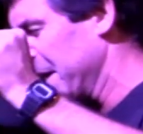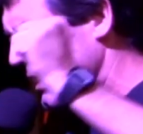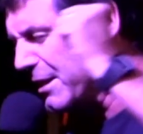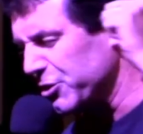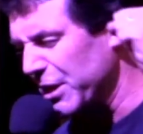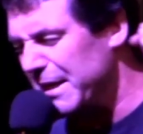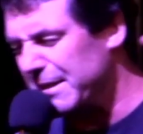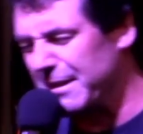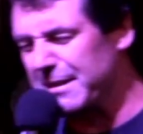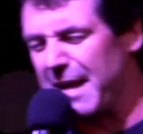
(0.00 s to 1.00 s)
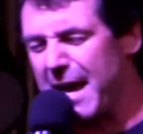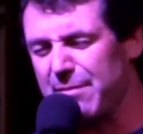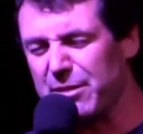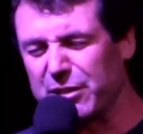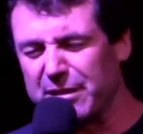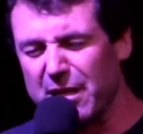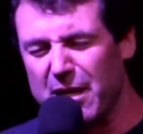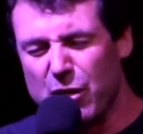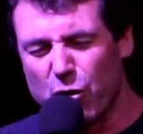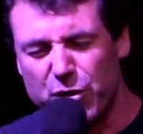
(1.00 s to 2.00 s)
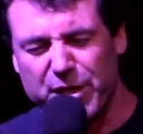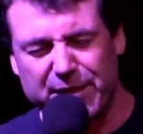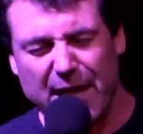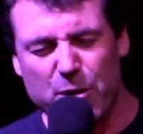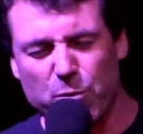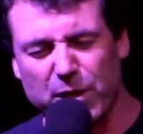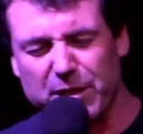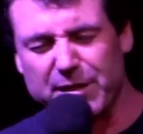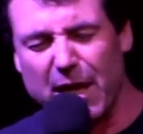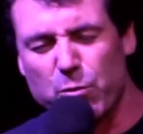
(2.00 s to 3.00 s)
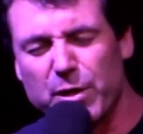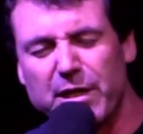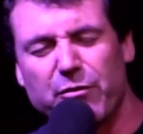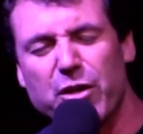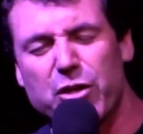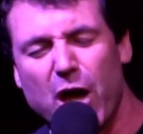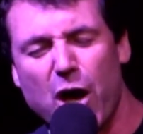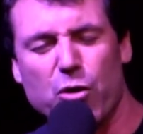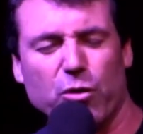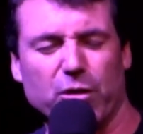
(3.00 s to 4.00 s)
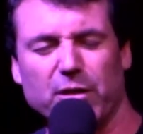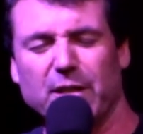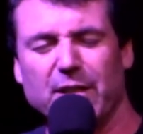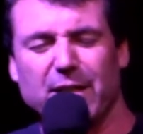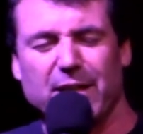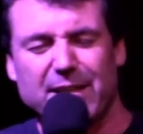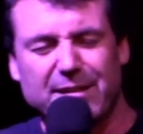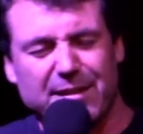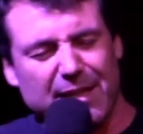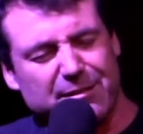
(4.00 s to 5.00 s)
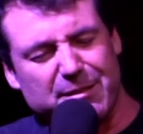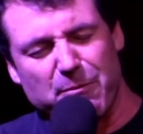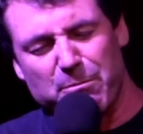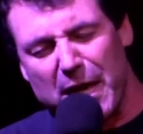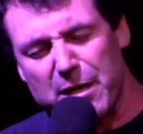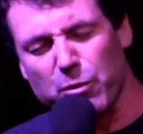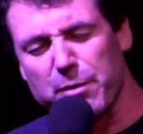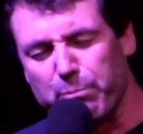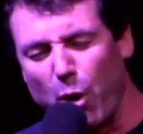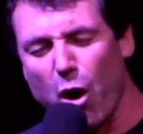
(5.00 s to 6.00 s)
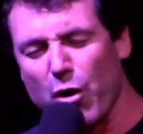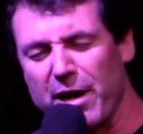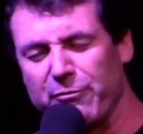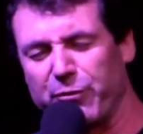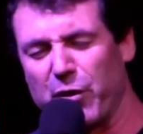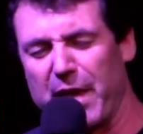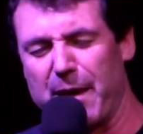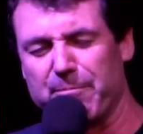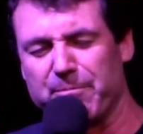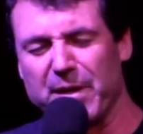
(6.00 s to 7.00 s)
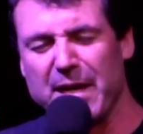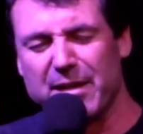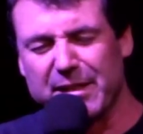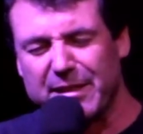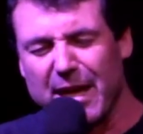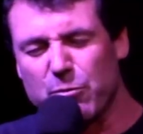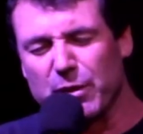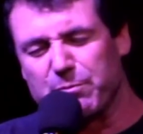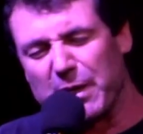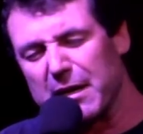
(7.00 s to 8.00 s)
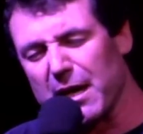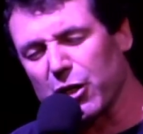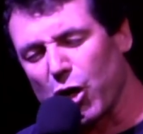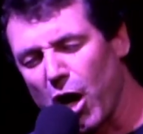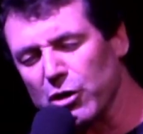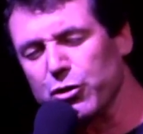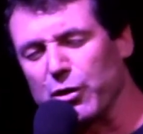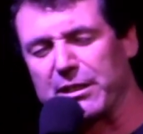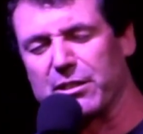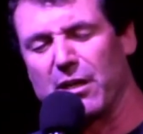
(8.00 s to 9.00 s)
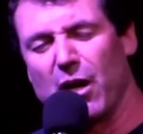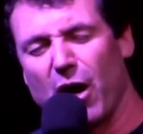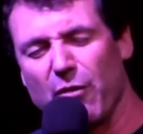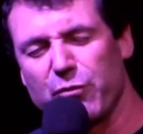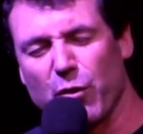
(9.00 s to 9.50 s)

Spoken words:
in Jesus' name, that, Lord, that they wouldn't even know that money would pour in for them, that they would be a conduit of your